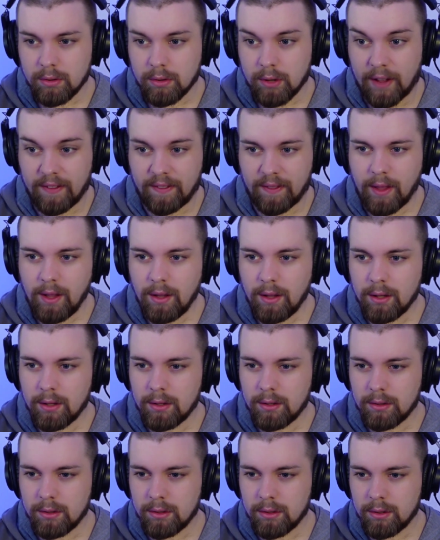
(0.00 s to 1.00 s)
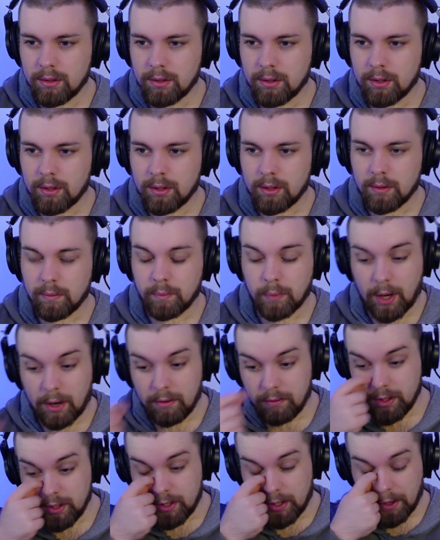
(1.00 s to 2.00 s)
I think, but I
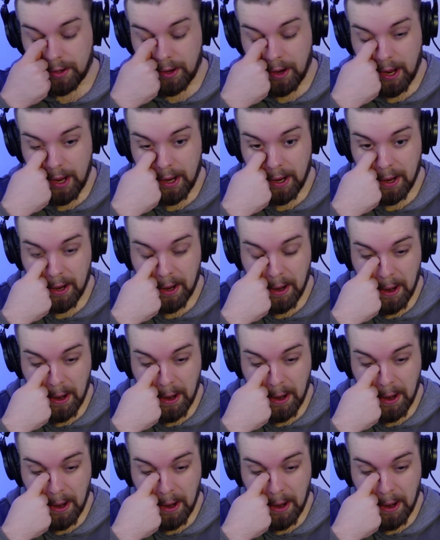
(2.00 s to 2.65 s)
really don't know, hey.